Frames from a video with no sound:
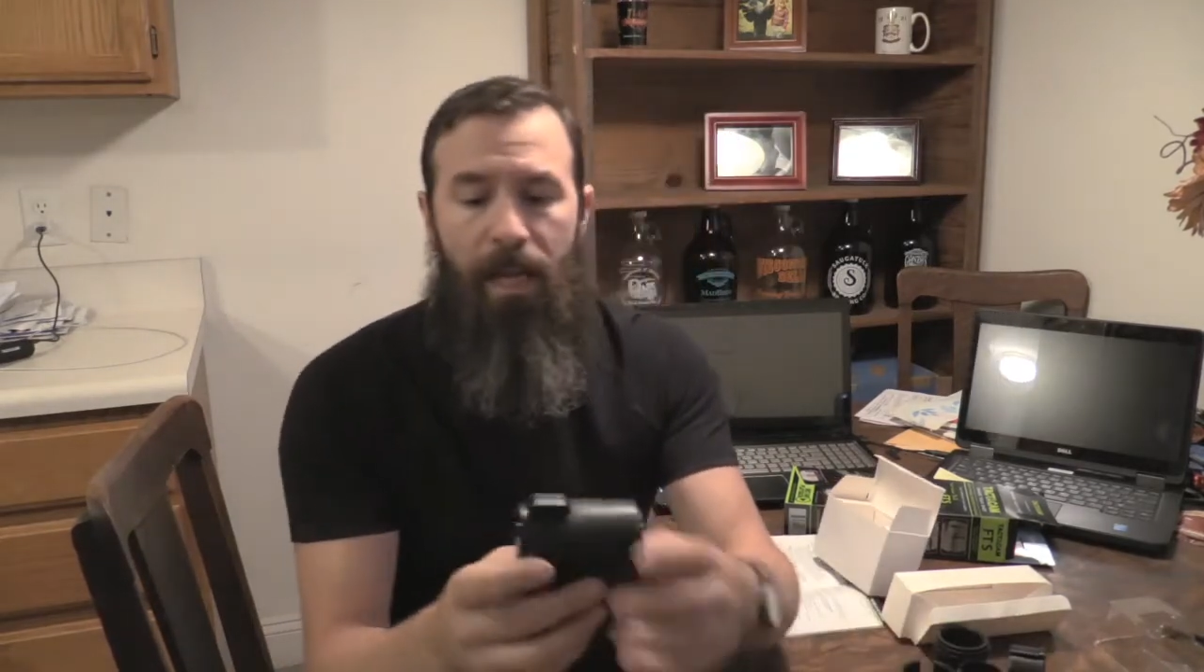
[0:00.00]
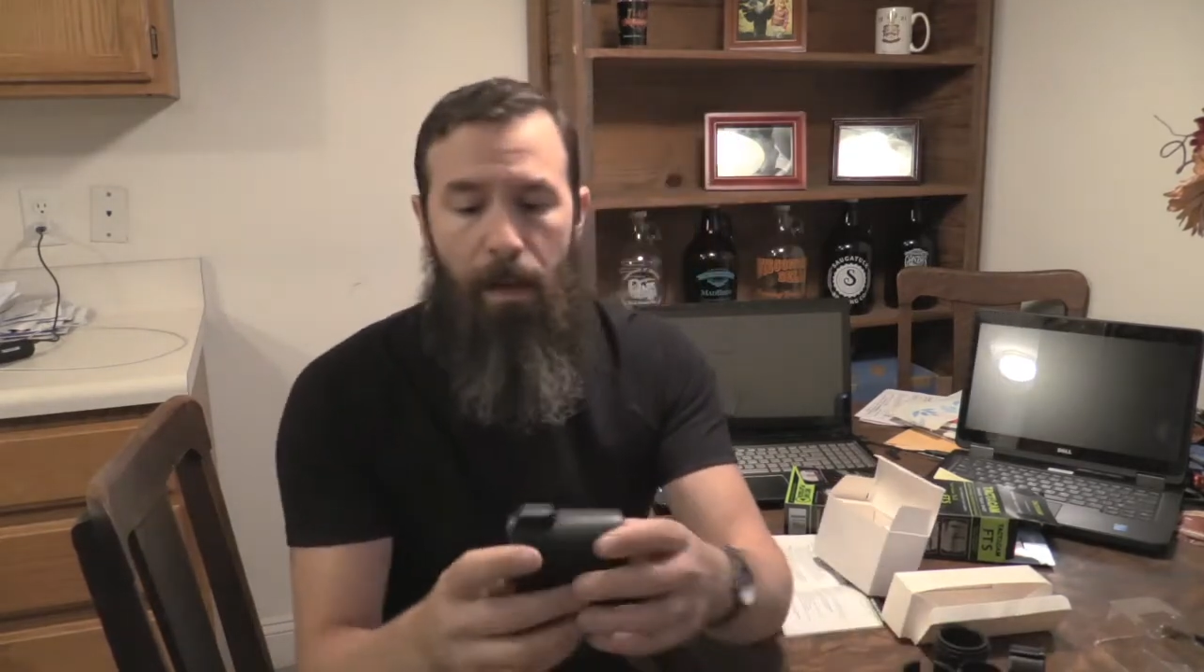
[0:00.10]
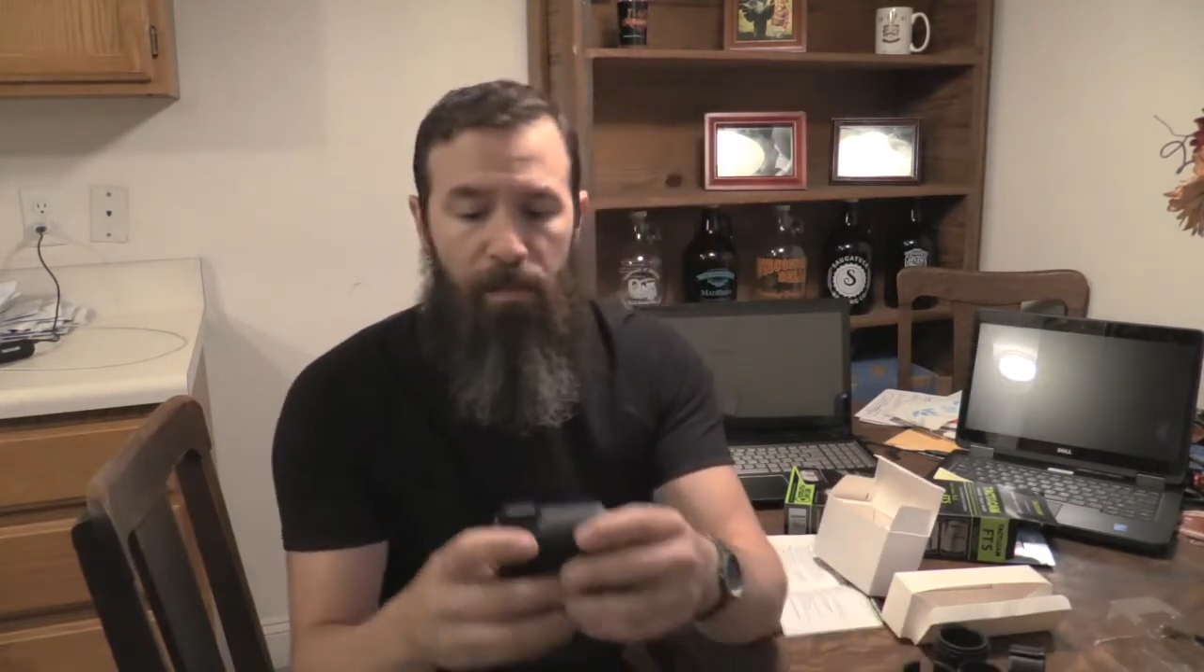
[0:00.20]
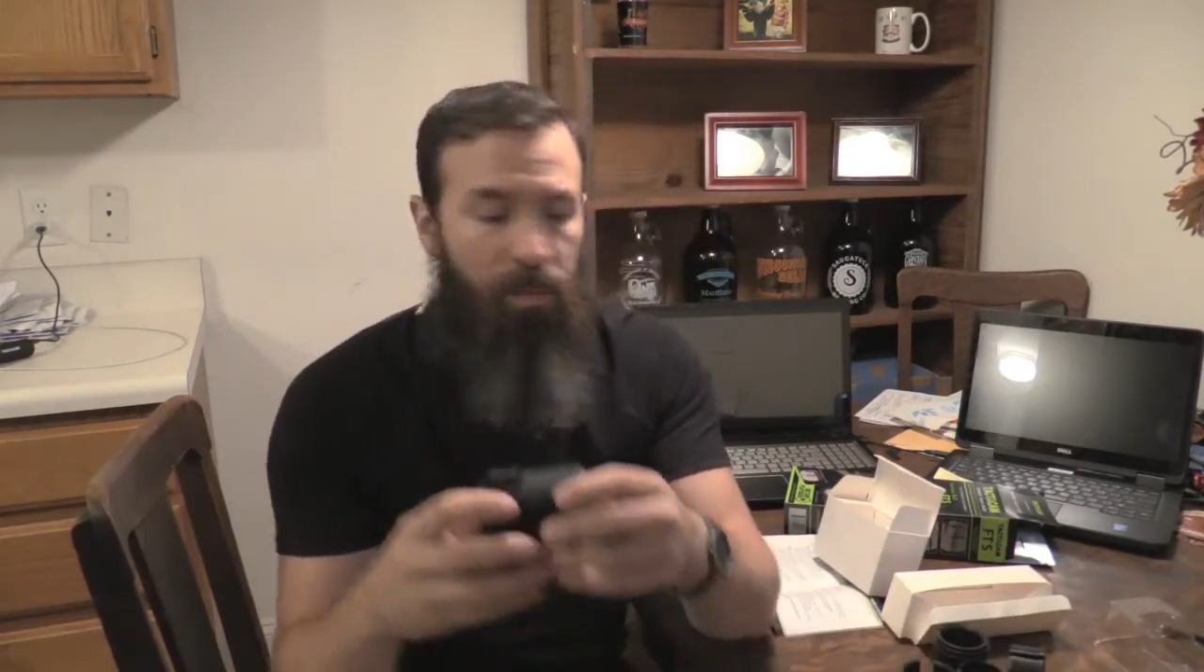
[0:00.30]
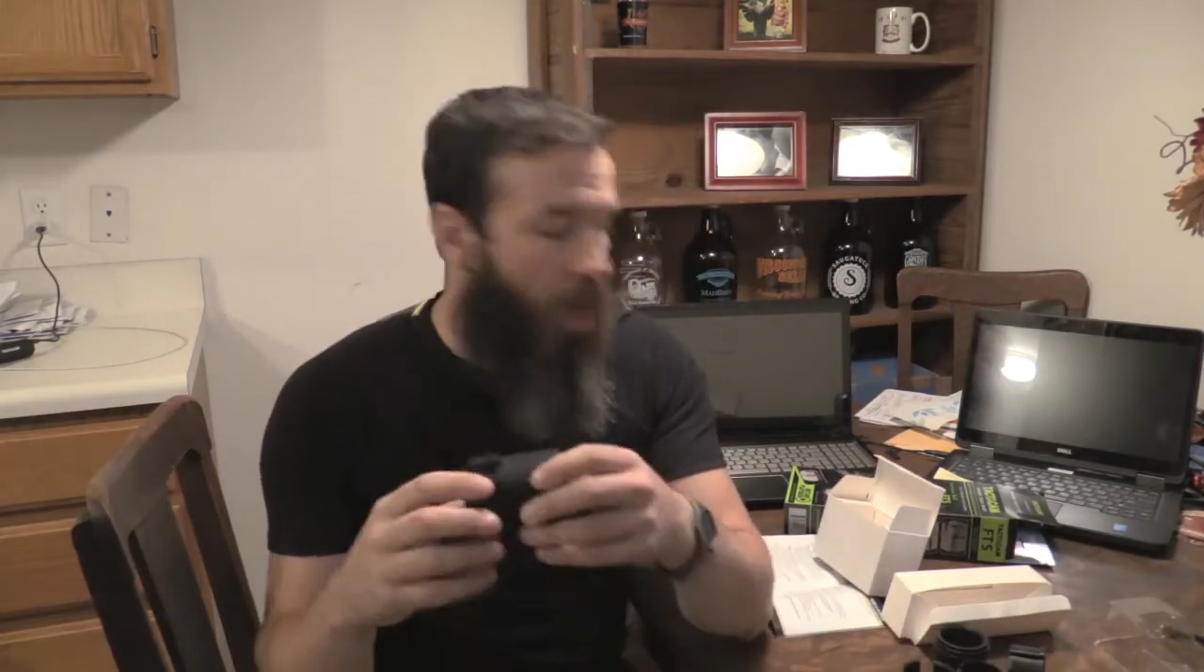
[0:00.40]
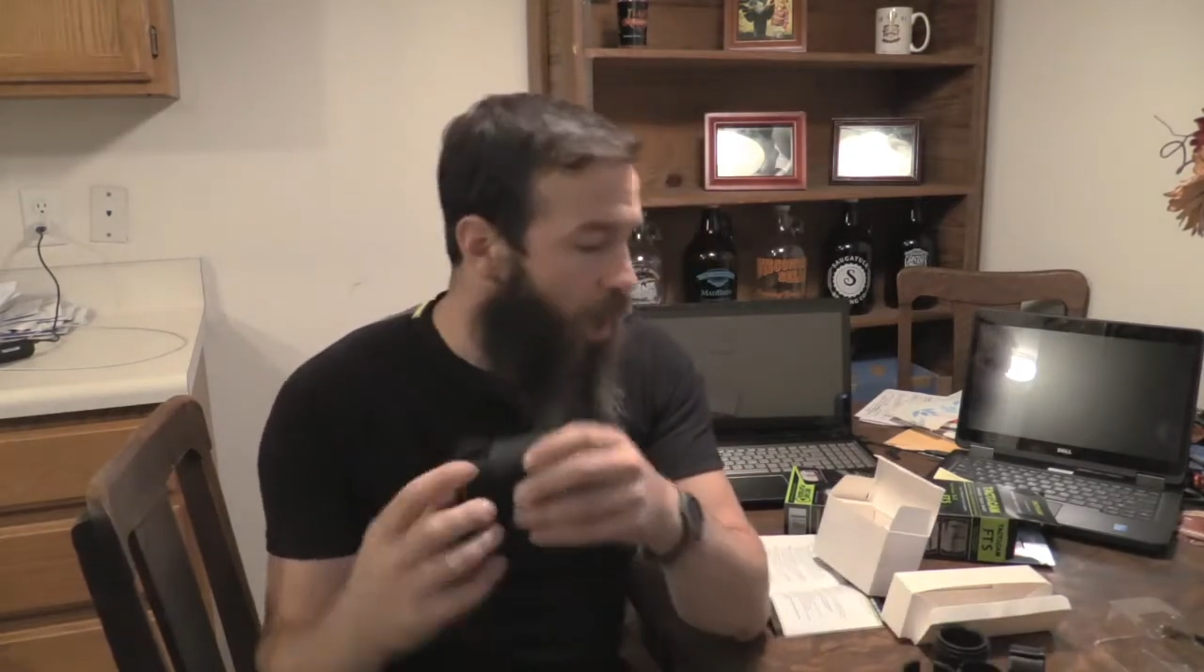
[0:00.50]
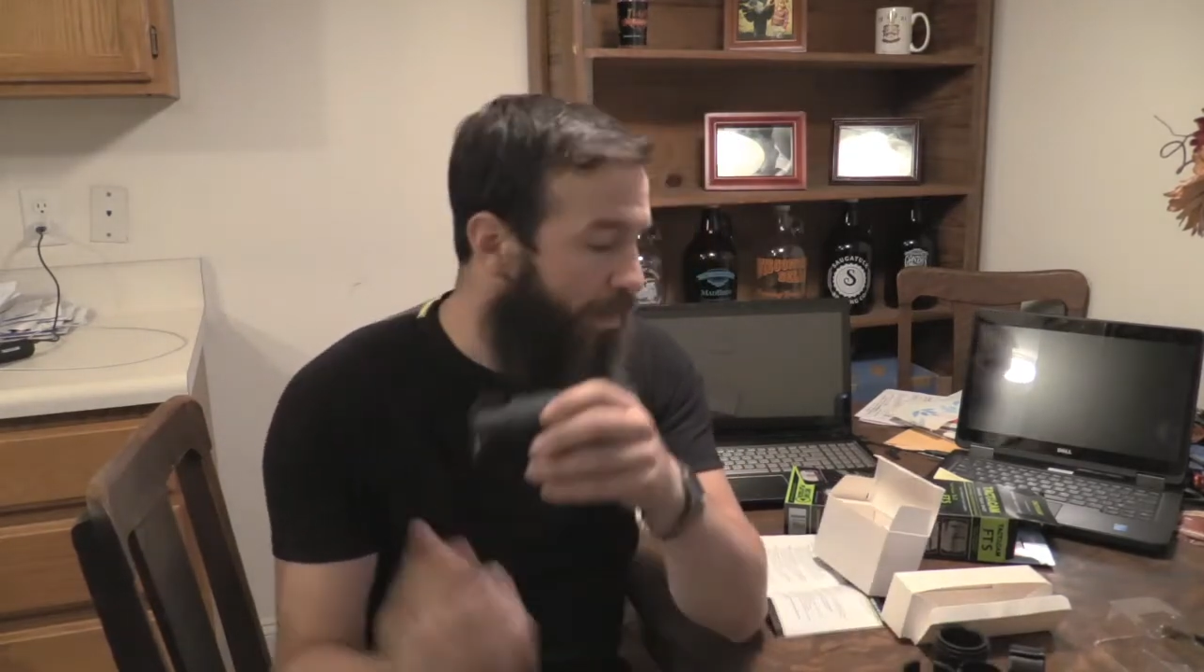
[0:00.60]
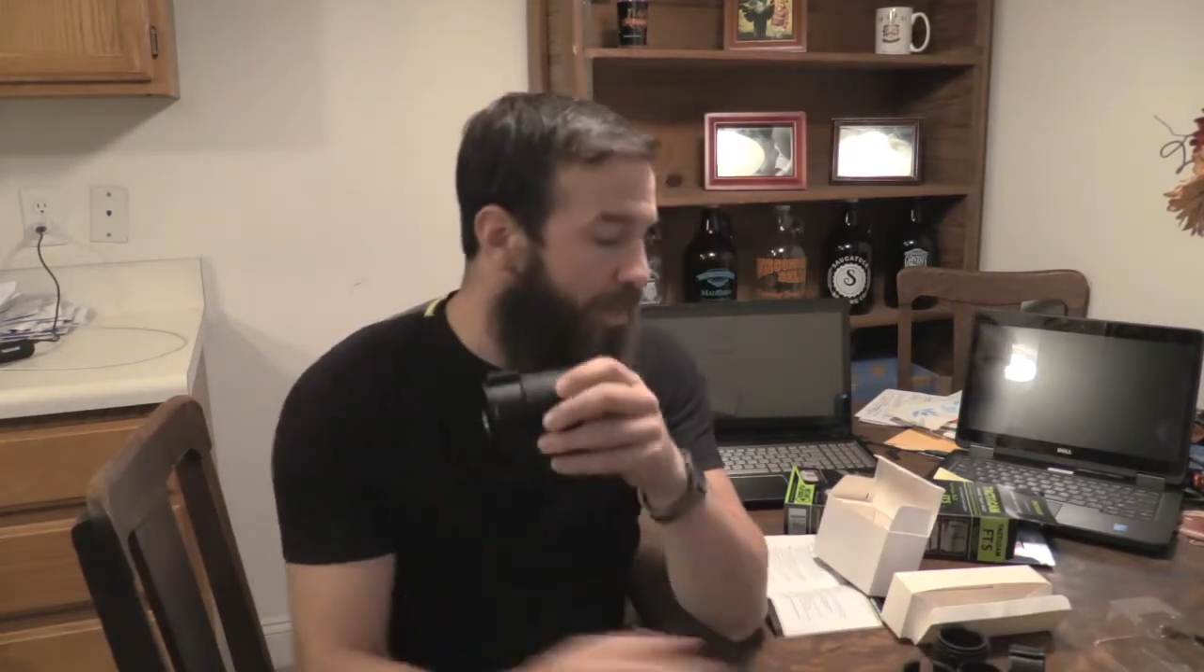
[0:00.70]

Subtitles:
it comes with all